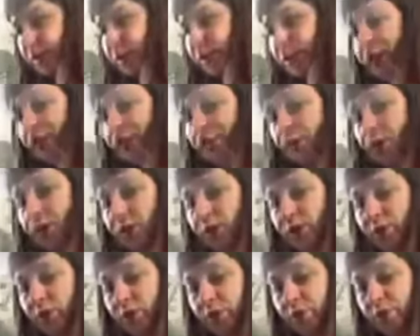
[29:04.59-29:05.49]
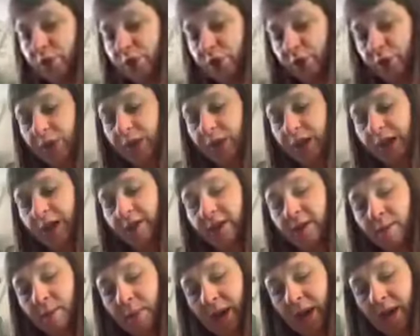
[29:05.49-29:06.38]
If you do cut it out
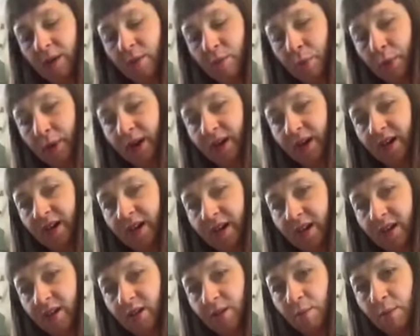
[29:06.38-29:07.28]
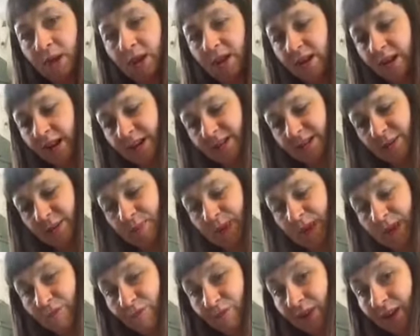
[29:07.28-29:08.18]
in paper, you may need to
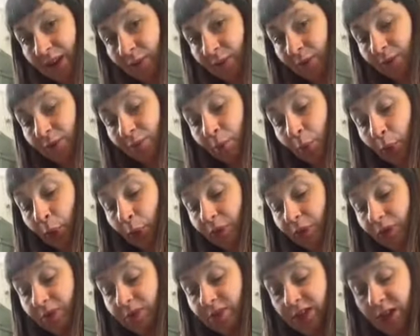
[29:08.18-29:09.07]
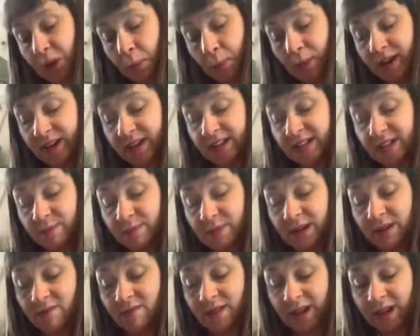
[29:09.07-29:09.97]
pin round more. So you may need to
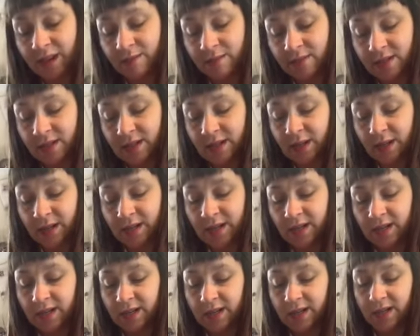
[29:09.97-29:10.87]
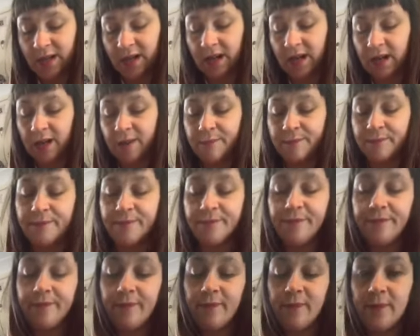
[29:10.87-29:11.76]
pin round
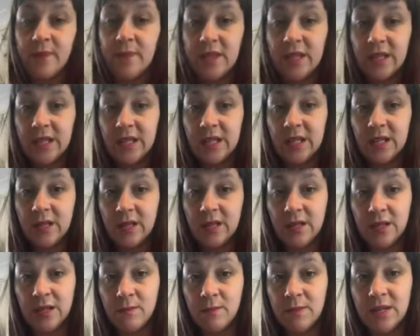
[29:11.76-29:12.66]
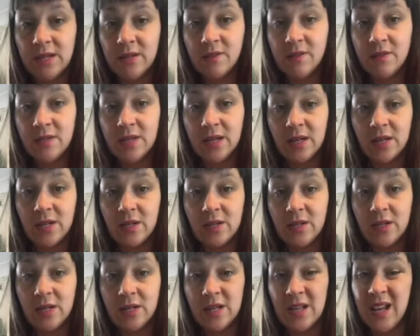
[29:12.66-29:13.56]
on the middle
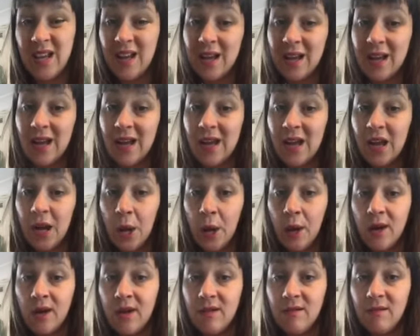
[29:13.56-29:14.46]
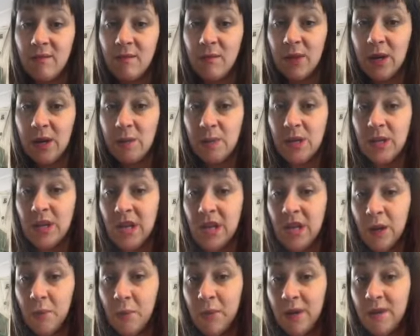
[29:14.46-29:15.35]
section there, maybe
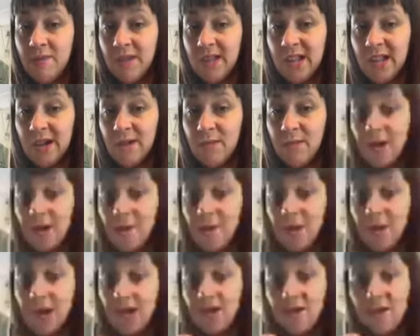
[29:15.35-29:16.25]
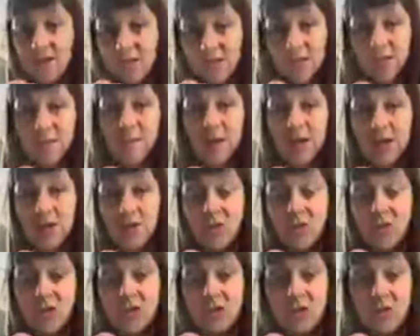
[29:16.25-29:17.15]
there, maybe there, maybe there, just to make sure
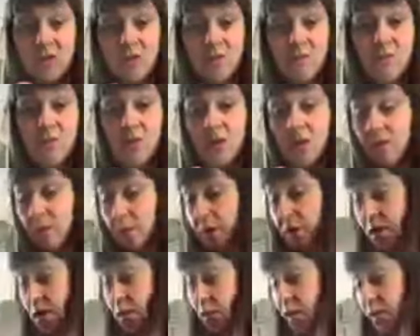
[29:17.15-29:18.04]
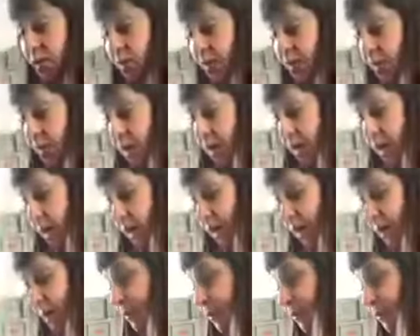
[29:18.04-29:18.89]
that it doesn't move when you are cutting it out.